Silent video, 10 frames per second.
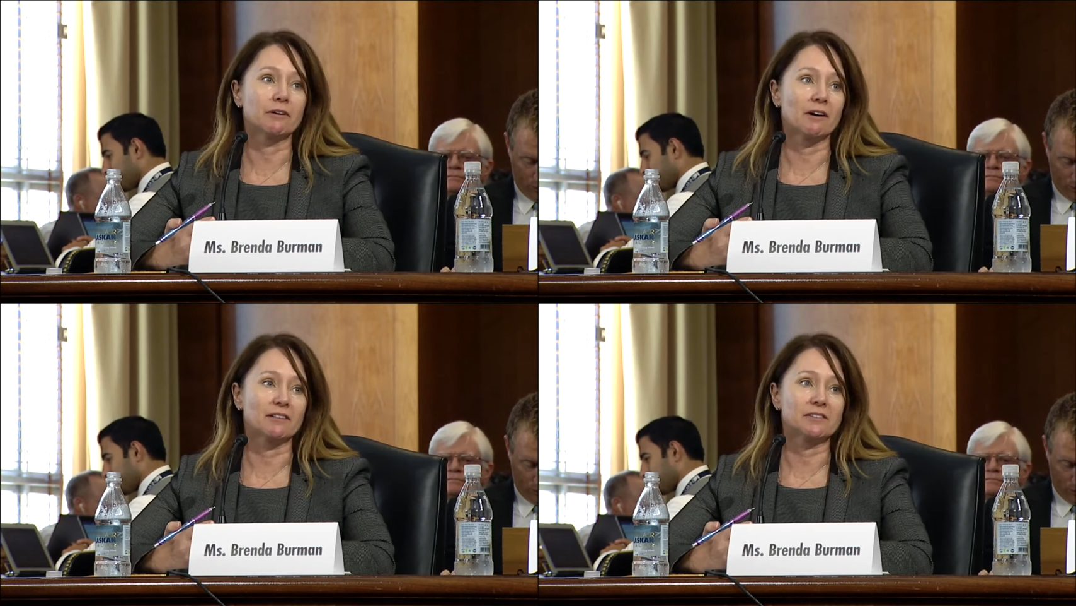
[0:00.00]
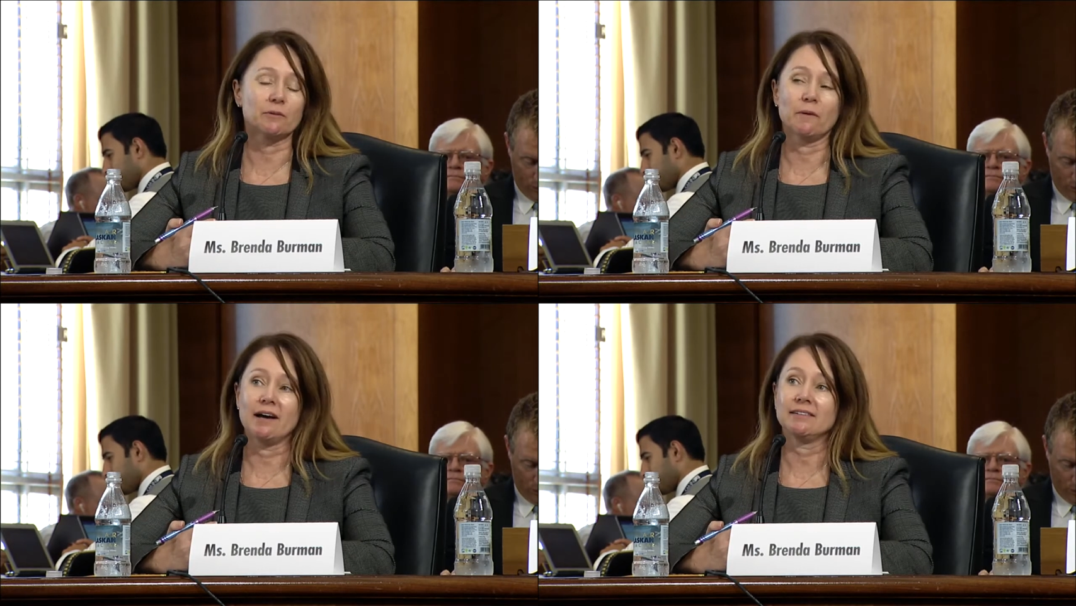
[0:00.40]
Speaker 1: across
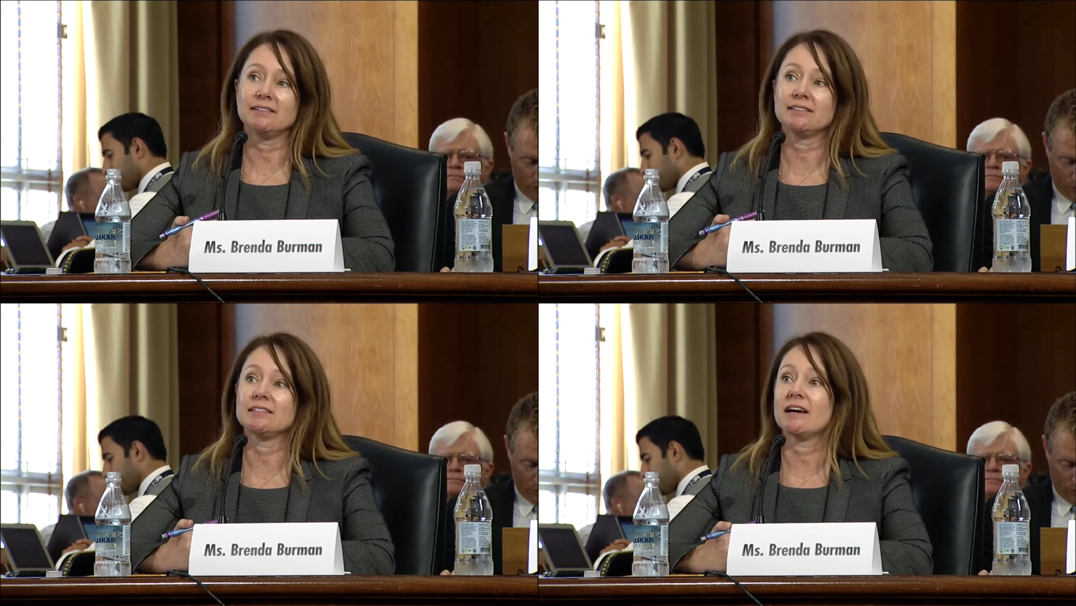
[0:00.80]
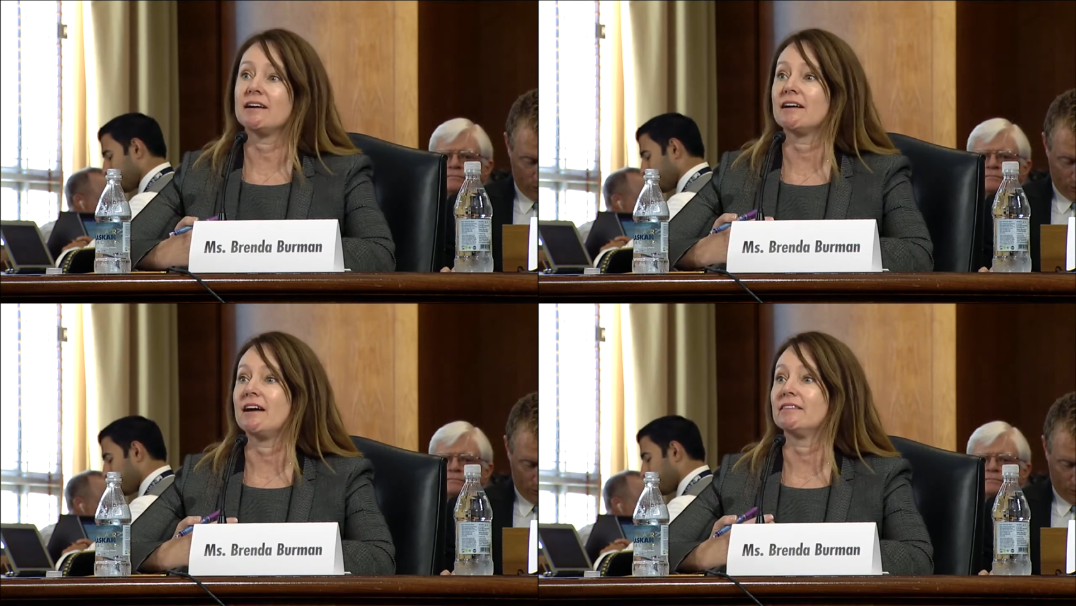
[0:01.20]
the West.
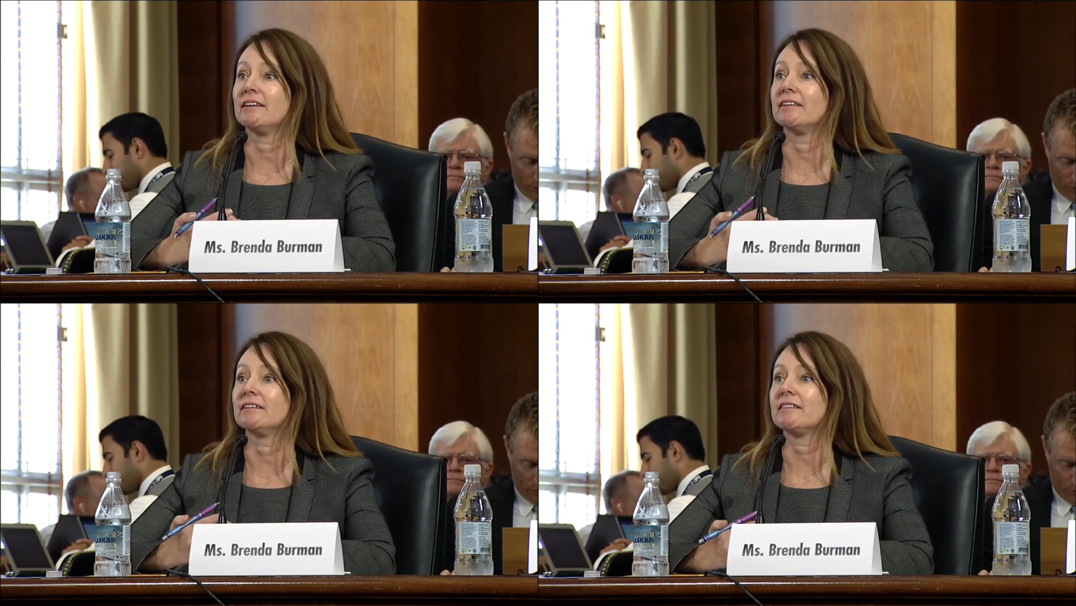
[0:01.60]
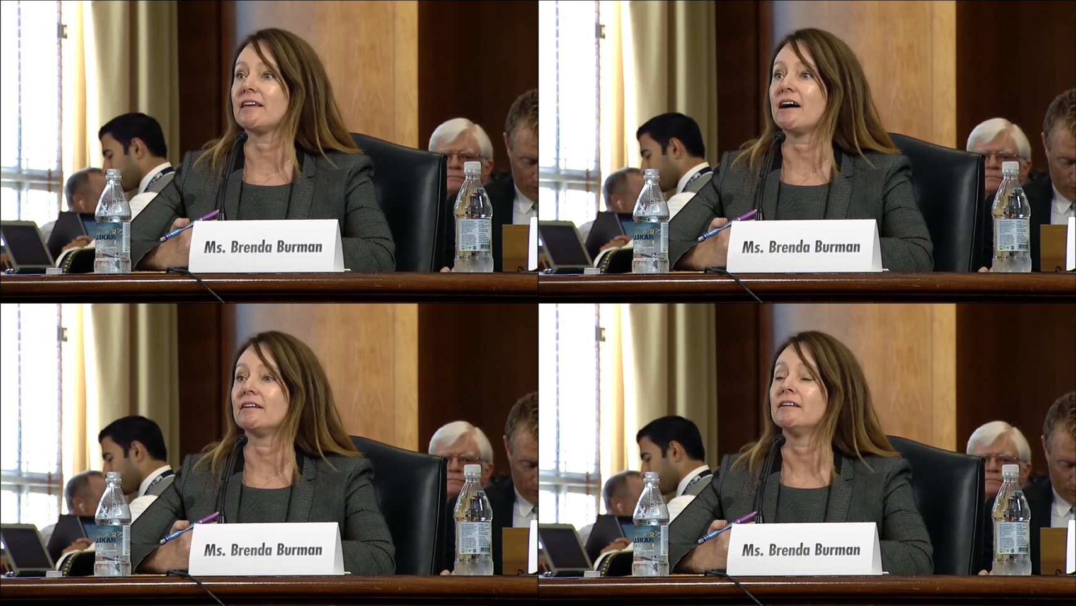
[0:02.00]
I, I, think
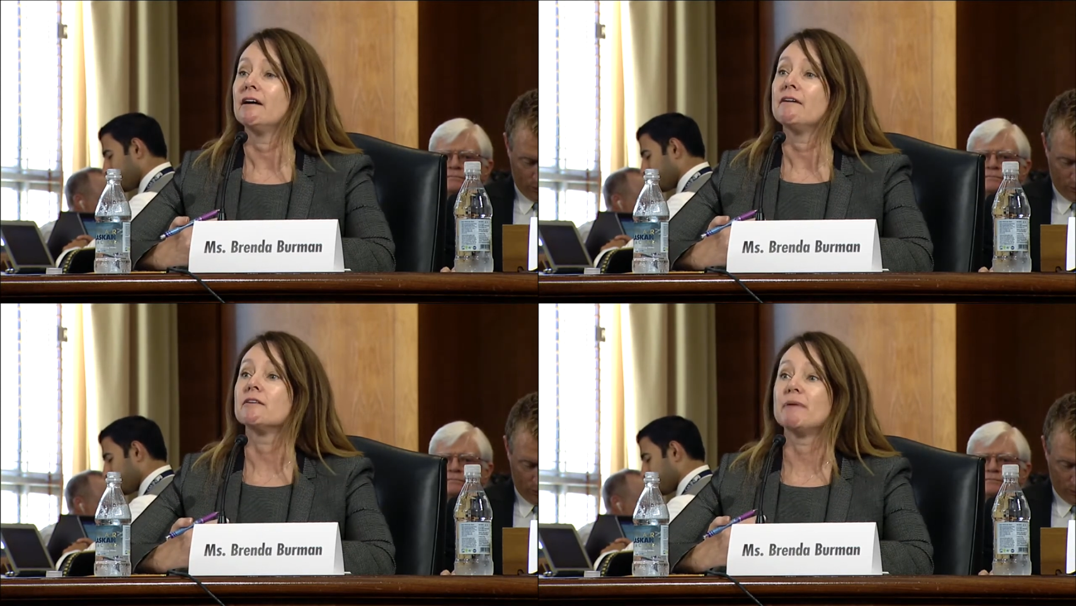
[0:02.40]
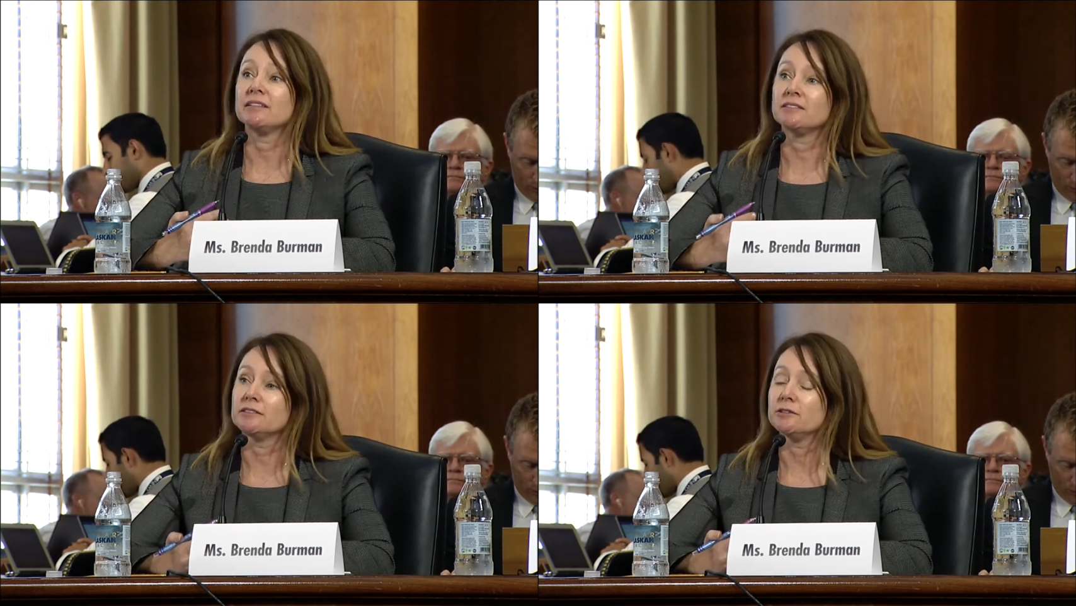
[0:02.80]
that the
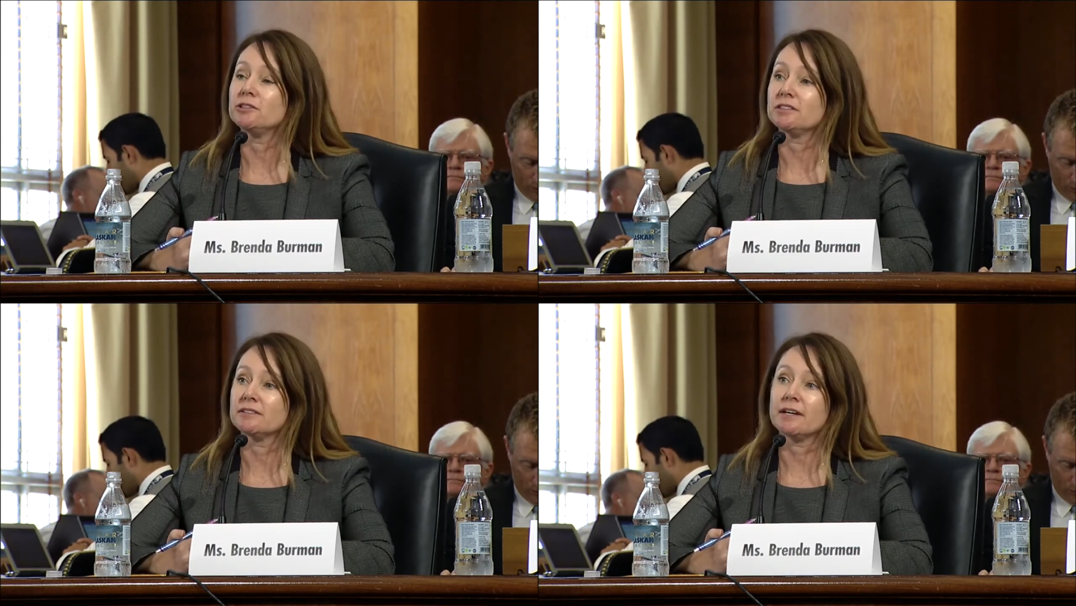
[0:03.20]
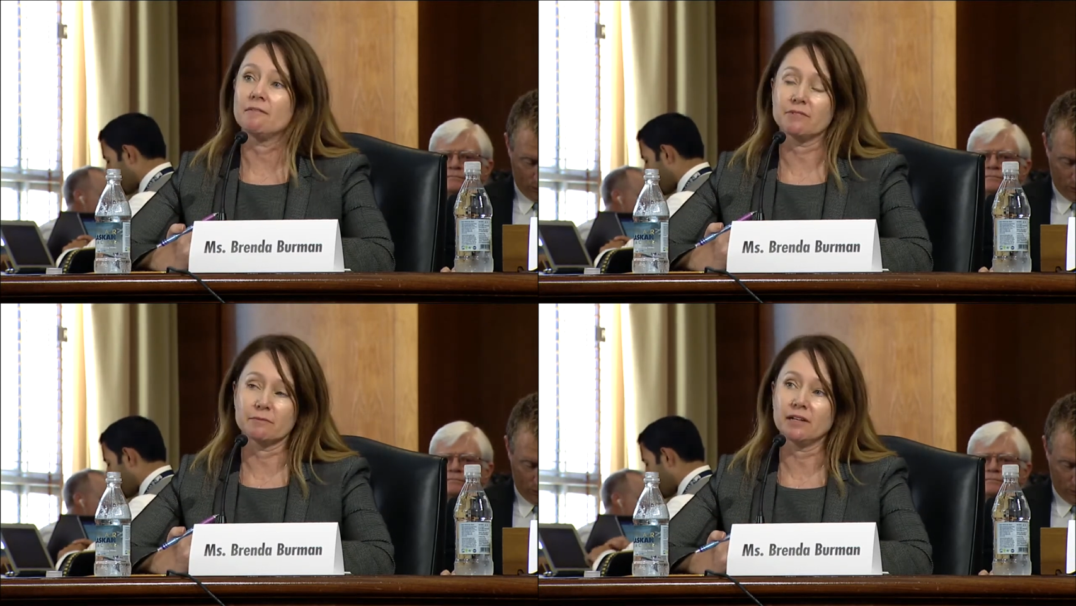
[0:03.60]
best solutions
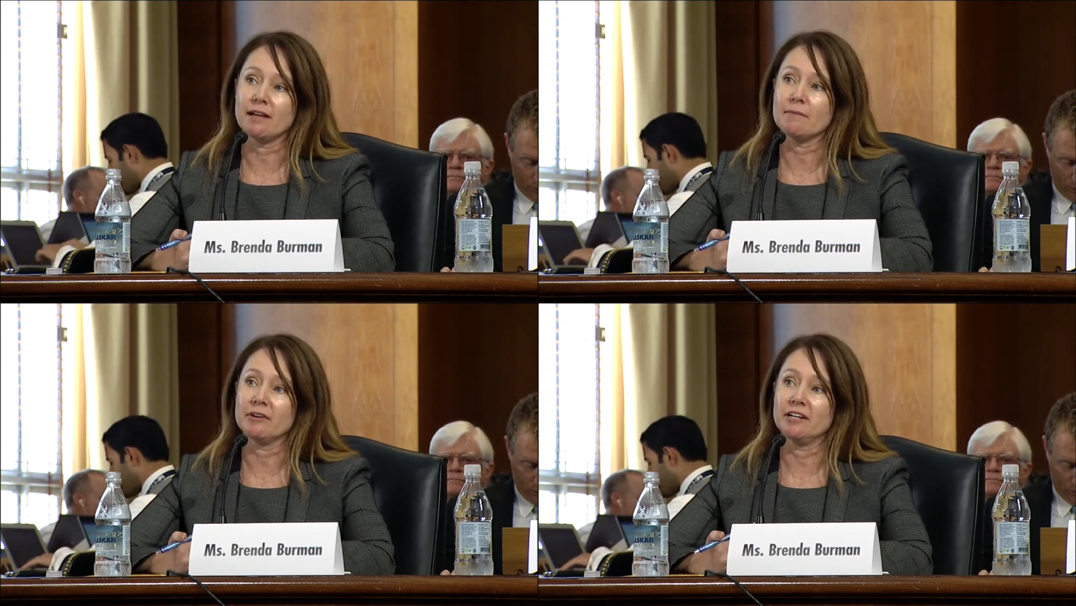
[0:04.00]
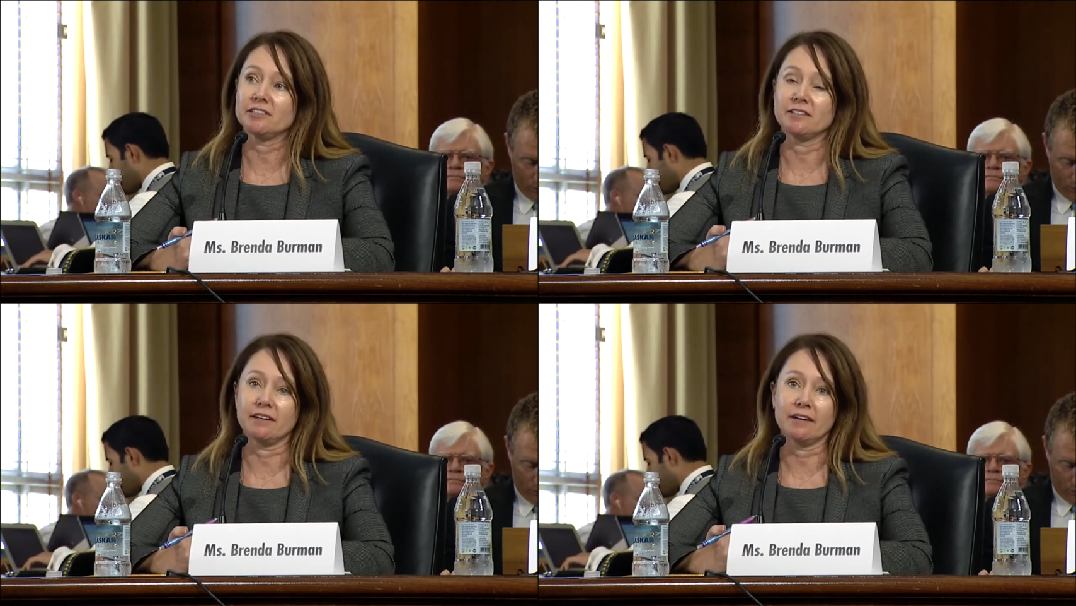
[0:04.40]
come from
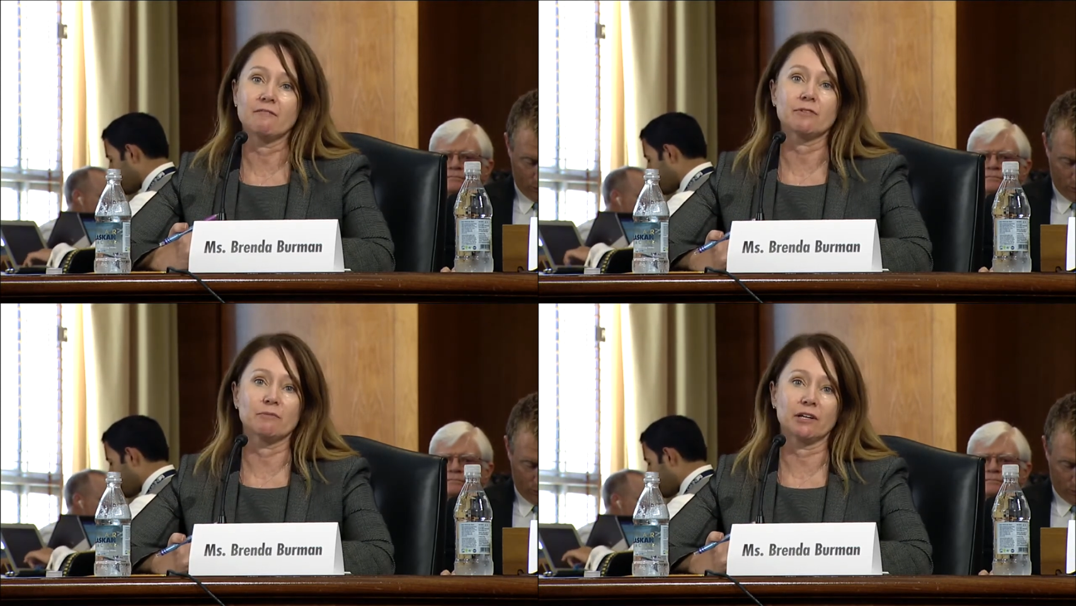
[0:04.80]
collaboration, they come from